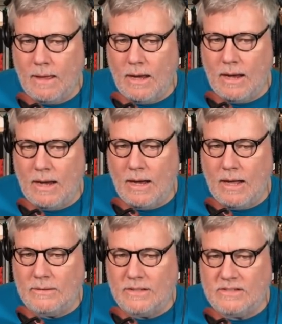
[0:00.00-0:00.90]

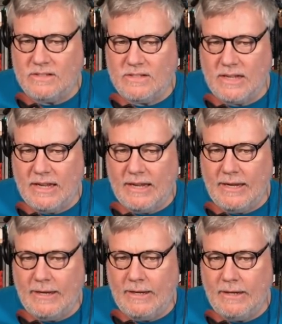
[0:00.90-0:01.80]
uh, let's
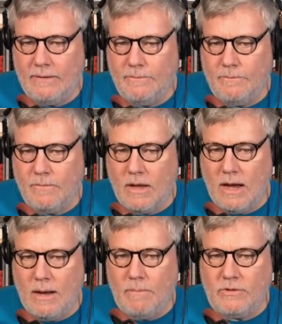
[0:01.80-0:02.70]
see.
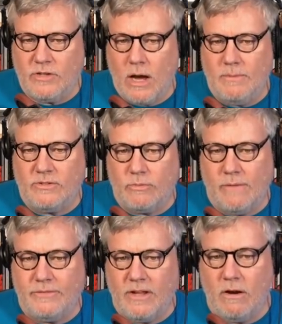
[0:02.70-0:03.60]
Um, Thomas
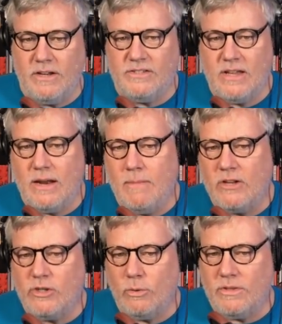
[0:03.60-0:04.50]
roughly already said, I'm
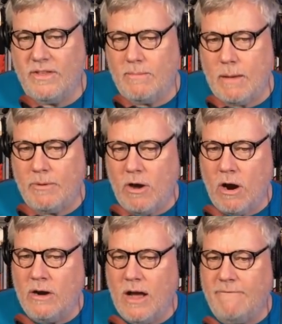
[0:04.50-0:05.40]
not sure what to think about
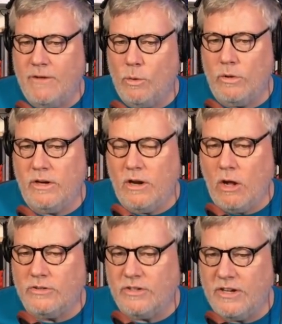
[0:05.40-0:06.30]
Picard. I feel we're in an
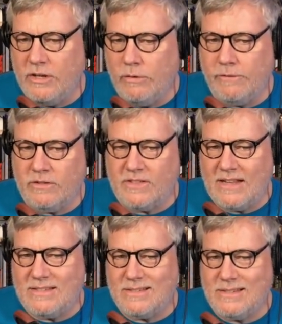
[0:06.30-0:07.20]
alternate universe
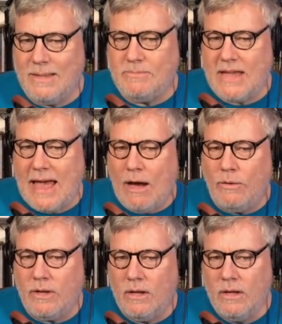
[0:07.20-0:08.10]
that slipped
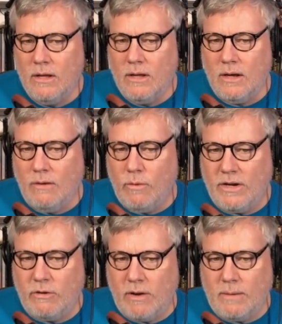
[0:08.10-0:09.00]
out of what
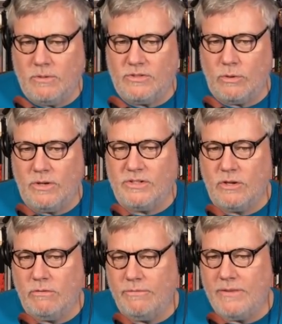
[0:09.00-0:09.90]
incredible stories
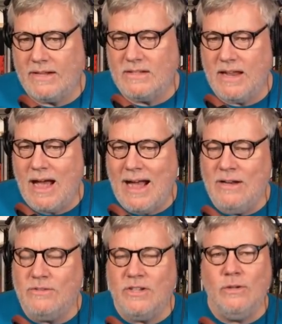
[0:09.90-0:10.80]
could reflect today. I
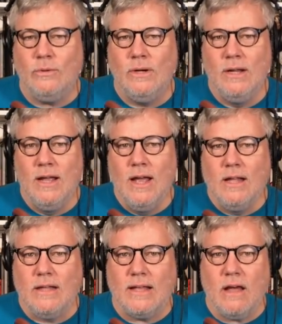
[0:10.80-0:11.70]
do too.
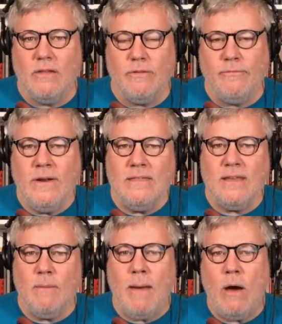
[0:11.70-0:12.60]
Like uh, the funny
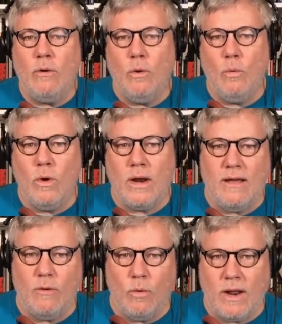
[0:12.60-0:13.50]
thing about what
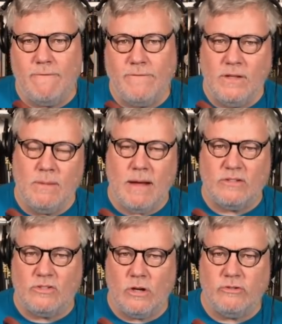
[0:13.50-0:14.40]
I what I feel about
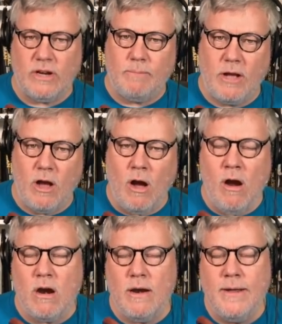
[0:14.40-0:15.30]
Star Trek
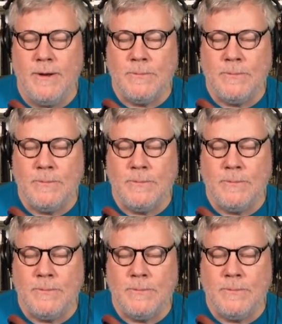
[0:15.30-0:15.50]
Picard